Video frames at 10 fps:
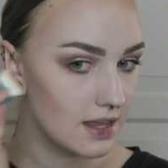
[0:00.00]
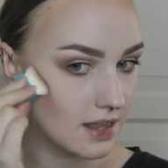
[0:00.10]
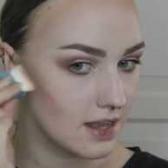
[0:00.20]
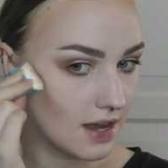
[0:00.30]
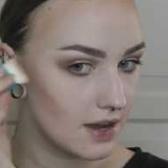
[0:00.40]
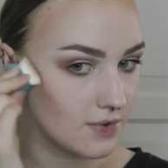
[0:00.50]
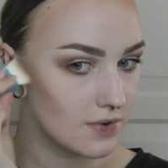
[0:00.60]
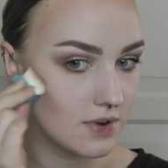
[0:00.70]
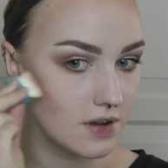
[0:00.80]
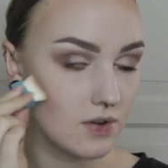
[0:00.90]
it
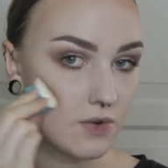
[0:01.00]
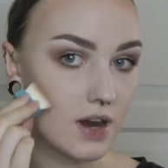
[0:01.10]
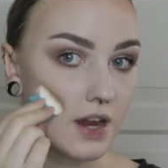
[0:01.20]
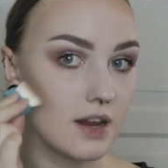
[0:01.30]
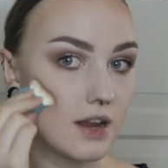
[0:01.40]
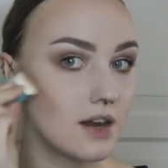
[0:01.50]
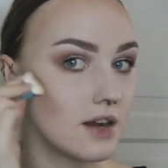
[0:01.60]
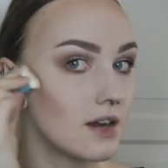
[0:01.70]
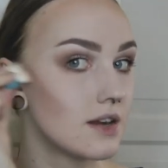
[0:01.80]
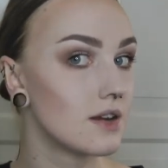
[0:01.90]
down right
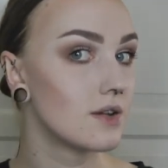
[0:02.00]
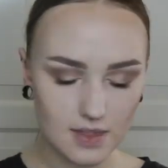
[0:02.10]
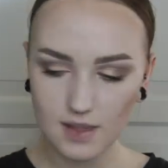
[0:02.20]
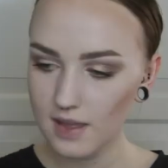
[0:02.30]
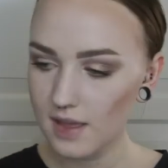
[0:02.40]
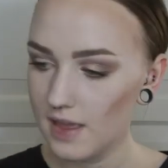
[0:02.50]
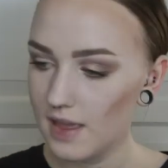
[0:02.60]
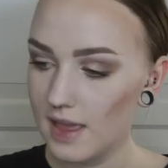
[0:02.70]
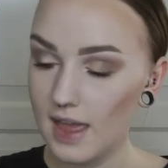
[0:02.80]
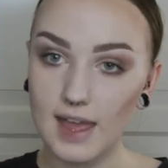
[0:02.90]
here.
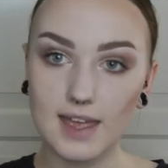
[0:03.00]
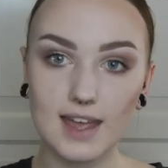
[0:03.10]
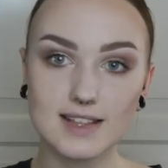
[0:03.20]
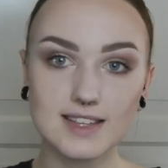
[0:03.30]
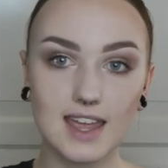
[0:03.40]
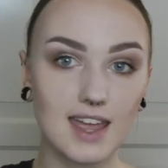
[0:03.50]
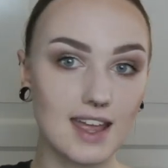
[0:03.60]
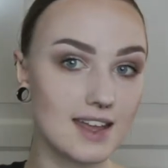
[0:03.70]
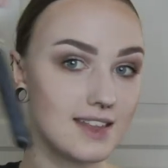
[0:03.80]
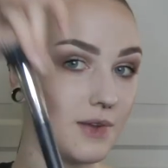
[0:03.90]
Again,
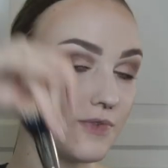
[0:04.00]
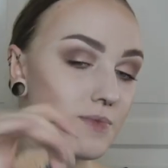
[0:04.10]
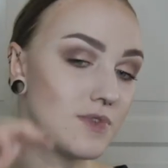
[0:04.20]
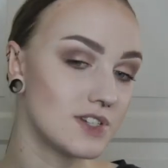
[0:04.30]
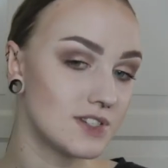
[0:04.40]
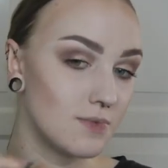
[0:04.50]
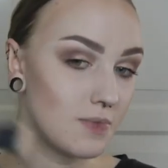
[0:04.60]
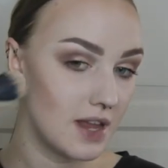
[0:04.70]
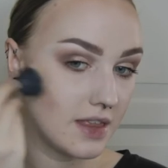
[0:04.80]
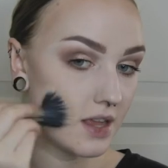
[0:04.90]
taking a different brush to
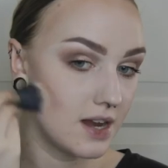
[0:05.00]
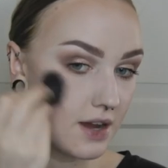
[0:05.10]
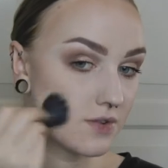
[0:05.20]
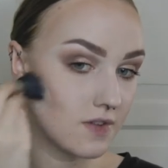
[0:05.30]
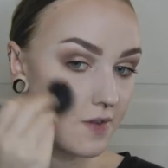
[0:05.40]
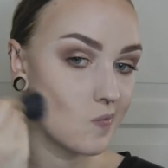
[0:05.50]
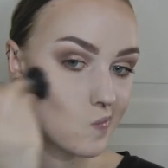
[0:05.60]
blend it out.